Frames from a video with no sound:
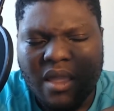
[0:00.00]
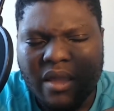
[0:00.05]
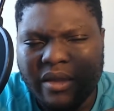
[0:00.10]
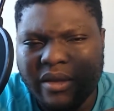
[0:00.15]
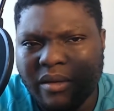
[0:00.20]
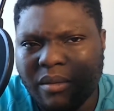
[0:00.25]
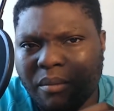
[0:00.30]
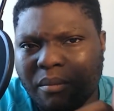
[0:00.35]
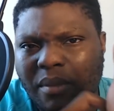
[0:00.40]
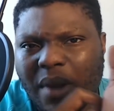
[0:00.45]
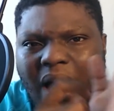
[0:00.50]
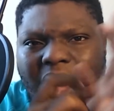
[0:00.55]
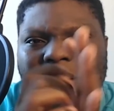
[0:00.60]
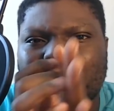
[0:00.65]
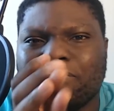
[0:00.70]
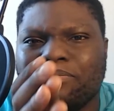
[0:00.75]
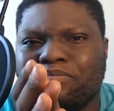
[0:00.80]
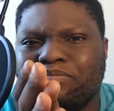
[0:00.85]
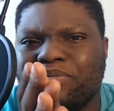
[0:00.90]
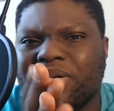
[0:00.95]
My
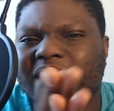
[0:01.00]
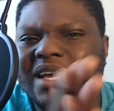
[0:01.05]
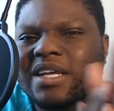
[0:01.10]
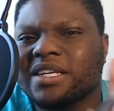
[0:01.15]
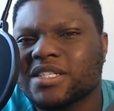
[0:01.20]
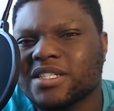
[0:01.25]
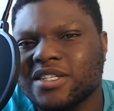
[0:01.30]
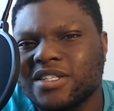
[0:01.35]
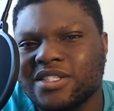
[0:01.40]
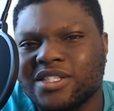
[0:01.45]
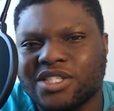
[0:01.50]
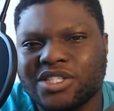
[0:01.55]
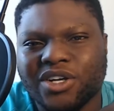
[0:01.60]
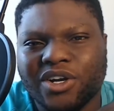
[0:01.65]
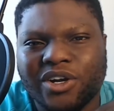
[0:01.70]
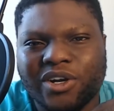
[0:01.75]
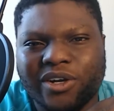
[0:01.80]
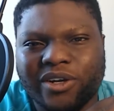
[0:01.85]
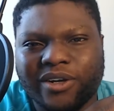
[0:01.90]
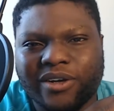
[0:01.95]
biggest
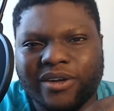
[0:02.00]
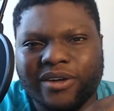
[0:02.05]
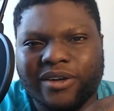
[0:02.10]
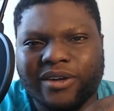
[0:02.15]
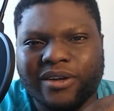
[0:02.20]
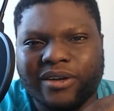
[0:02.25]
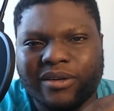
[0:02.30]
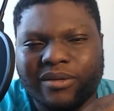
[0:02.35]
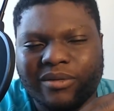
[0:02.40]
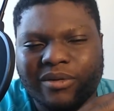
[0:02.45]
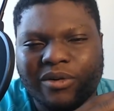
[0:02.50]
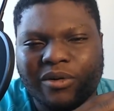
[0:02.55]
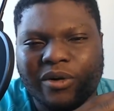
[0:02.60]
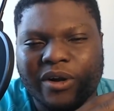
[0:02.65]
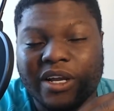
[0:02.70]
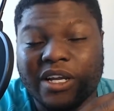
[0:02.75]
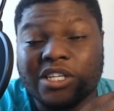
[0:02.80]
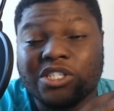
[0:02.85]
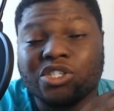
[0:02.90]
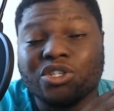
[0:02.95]
concern or
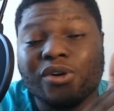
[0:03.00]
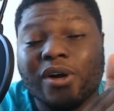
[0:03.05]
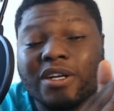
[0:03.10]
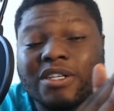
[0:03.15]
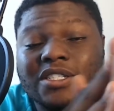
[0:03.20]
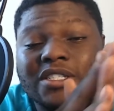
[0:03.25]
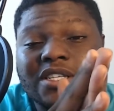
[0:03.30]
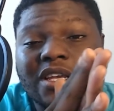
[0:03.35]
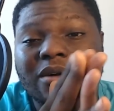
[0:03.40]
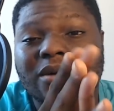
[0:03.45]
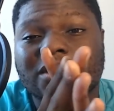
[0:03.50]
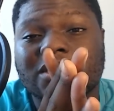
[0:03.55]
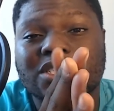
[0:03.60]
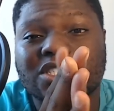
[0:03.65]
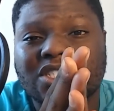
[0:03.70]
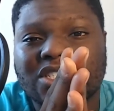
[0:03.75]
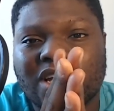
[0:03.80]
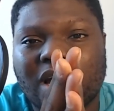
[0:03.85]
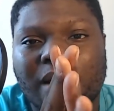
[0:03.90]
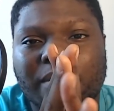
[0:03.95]
issue, I should say, with this
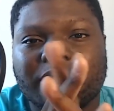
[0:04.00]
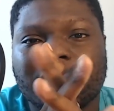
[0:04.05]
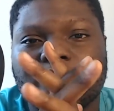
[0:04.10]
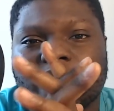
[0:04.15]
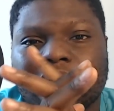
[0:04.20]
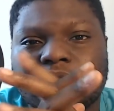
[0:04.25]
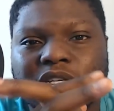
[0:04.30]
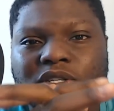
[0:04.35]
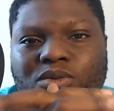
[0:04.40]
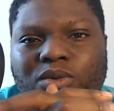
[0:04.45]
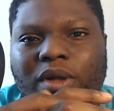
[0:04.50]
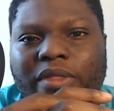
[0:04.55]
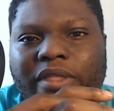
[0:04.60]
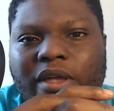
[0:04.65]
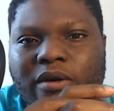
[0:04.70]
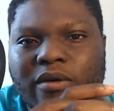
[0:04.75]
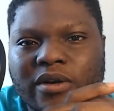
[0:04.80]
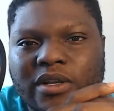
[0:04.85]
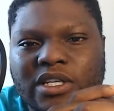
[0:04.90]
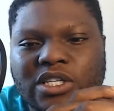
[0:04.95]
chapter is when they
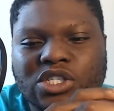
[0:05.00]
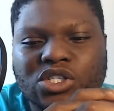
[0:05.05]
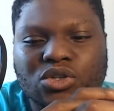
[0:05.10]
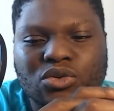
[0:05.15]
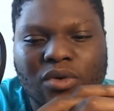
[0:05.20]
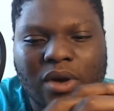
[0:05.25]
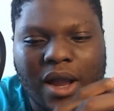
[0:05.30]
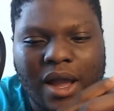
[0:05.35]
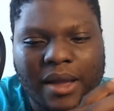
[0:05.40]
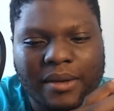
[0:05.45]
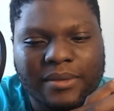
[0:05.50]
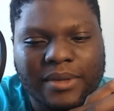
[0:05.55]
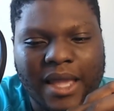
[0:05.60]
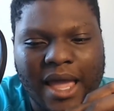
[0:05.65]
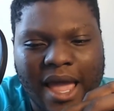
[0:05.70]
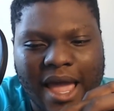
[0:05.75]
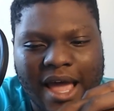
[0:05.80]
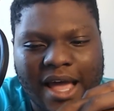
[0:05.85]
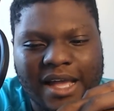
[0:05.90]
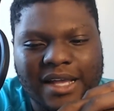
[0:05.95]
were described
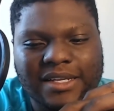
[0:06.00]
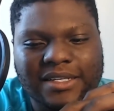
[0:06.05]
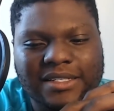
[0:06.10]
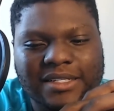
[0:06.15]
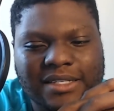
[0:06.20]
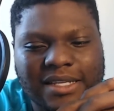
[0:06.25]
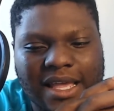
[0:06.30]
as